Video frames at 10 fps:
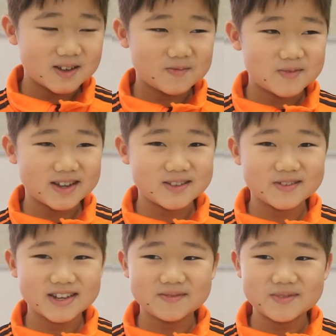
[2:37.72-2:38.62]
And my
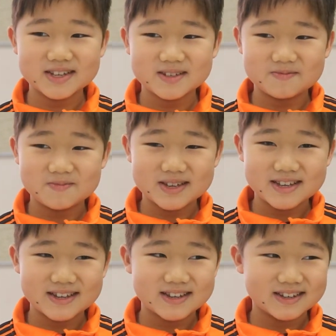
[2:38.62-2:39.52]
dream is
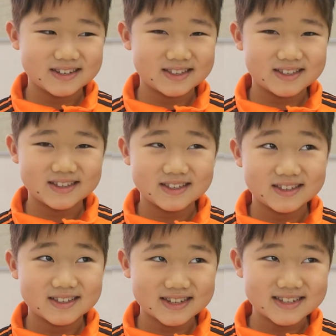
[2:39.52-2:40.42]
being a
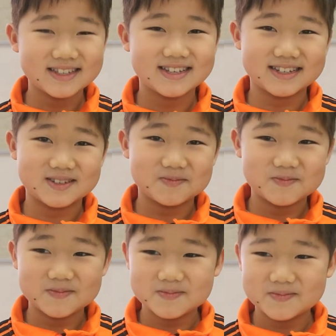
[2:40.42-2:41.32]
dentist
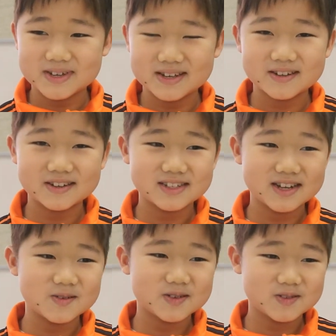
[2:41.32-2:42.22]
because
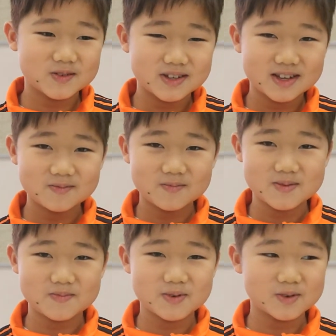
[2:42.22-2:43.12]
I want to help
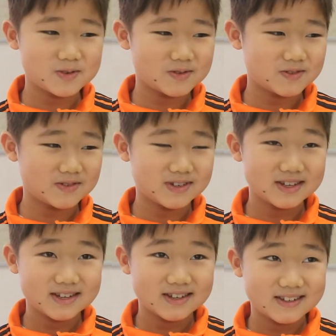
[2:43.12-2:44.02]
people who
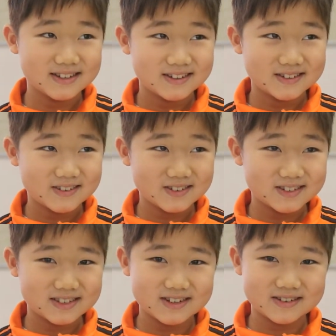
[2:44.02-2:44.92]

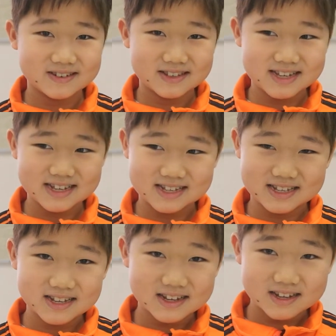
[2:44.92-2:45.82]
hurt their teeth.